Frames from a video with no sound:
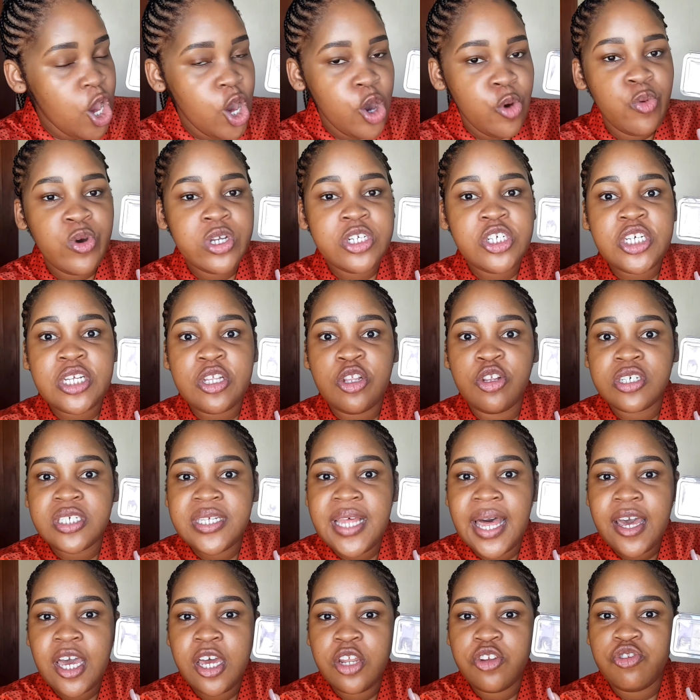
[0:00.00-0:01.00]
which looks
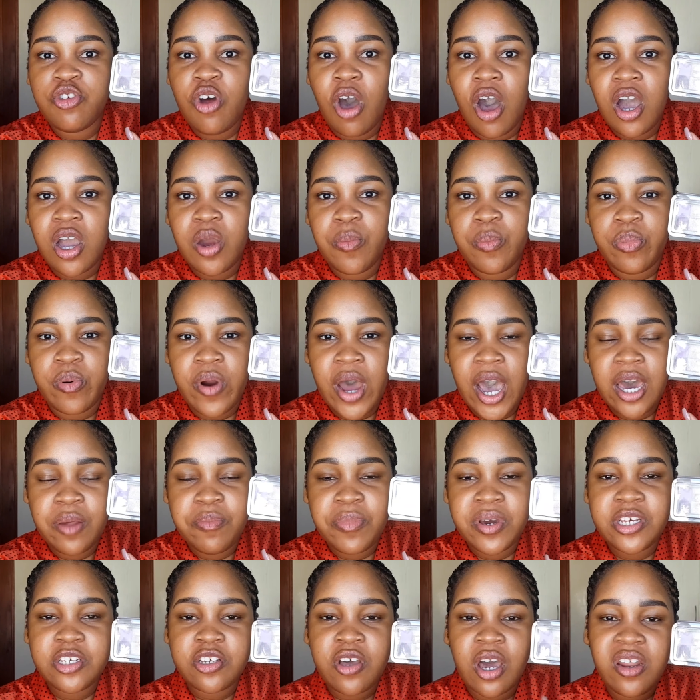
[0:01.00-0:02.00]
like a dark brown,
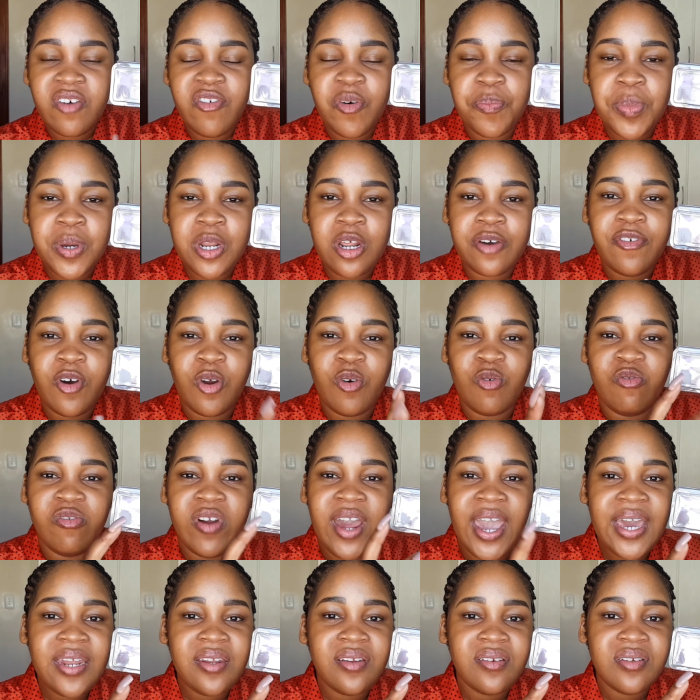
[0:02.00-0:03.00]
but it's got a bit of a
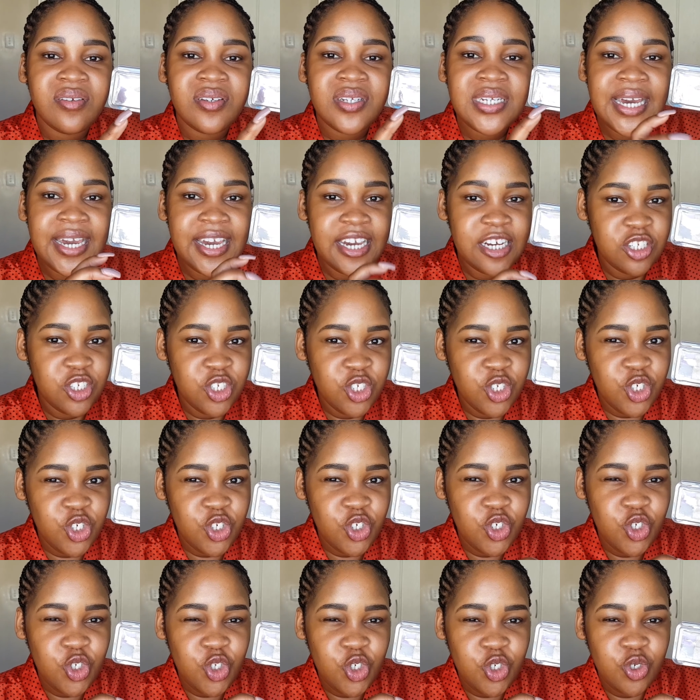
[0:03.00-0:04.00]
red
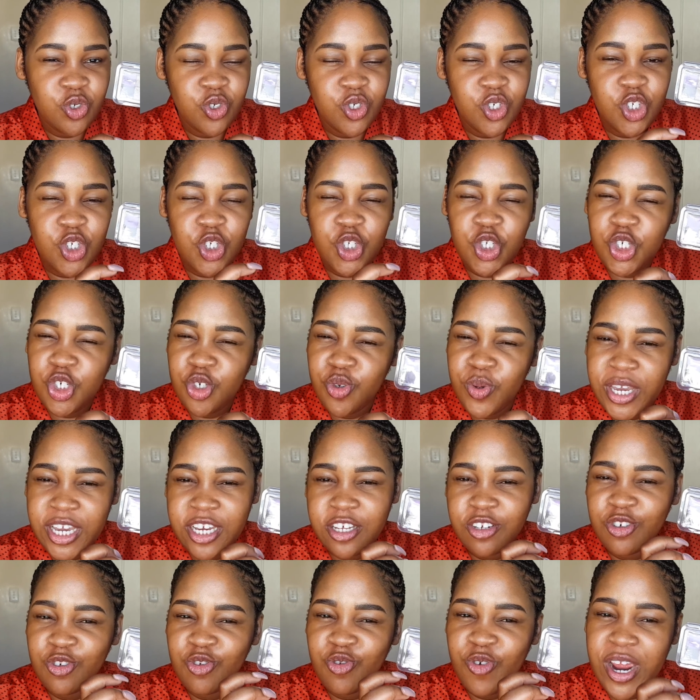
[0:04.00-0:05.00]
tinge to
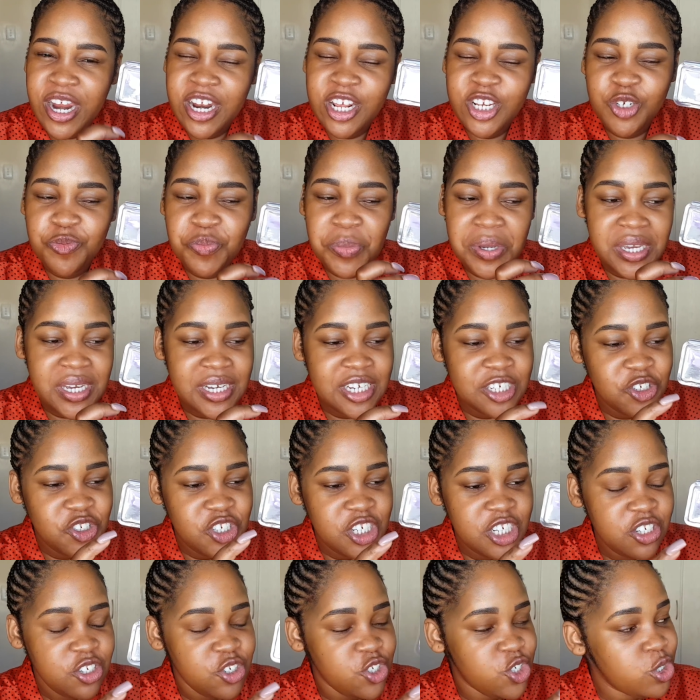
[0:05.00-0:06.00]
it, reddish pinkish
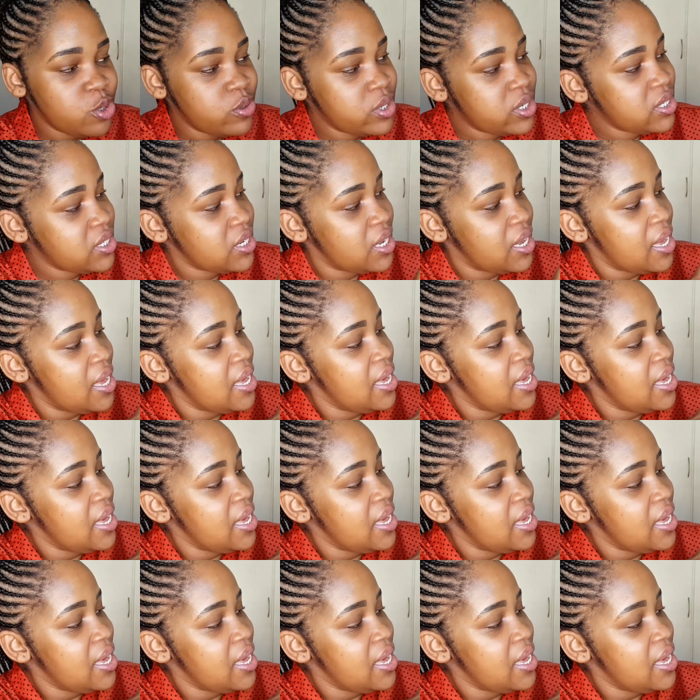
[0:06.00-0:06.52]
tinge to it.